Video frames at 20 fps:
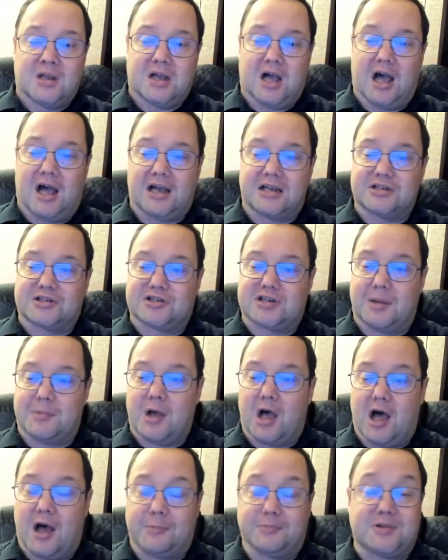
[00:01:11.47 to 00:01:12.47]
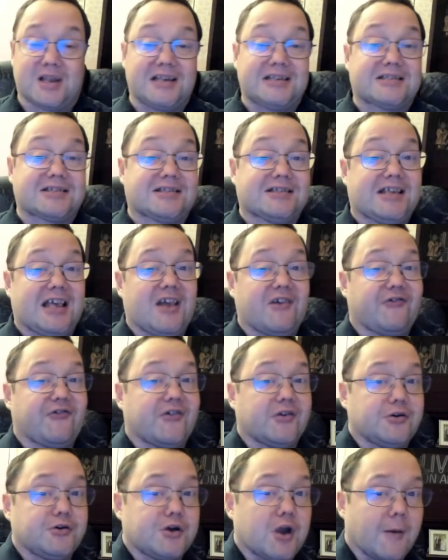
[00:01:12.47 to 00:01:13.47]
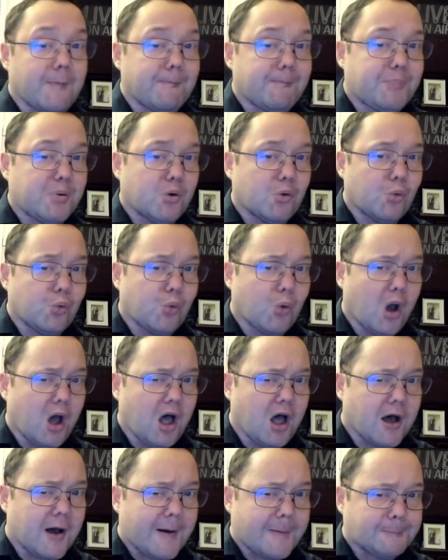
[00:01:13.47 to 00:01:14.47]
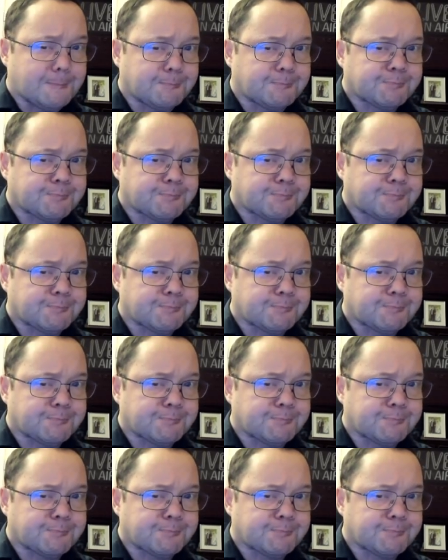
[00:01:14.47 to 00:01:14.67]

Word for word: summer updates gift number 1.